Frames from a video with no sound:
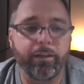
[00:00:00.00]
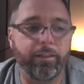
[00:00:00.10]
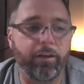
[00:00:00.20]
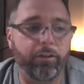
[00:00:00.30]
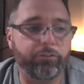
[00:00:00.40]

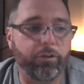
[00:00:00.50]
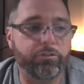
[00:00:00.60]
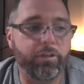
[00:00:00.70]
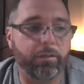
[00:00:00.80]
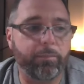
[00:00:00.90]
And then also
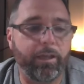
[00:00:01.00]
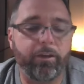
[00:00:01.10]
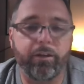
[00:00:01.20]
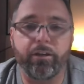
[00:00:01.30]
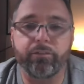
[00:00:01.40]
check me
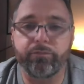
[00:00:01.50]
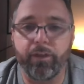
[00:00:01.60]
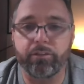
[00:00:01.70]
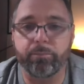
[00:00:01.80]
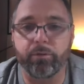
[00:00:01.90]
out on
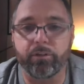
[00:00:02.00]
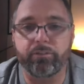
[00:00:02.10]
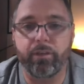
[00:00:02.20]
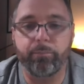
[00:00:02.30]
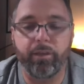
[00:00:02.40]
Facebook,
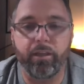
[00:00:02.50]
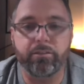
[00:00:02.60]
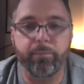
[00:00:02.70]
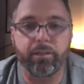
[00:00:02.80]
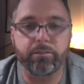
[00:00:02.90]
same
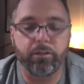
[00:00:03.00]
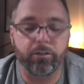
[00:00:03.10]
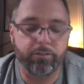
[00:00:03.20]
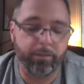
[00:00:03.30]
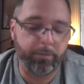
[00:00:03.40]
page,
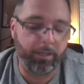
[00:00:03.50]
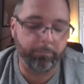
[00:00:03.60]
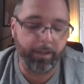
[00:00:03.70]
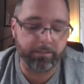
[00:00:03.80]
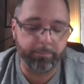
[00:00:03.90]
or same
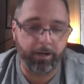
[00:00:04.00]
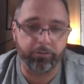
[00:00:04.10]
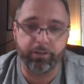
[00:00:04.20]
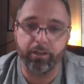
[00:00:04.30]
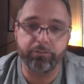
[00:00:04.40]
name, Matt's
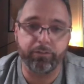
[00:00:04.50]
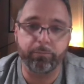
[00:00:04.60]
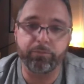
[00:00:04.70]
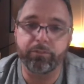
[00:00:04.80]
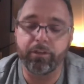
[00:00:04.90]
Models
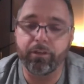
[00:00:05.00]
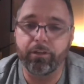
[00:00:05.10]
Customs,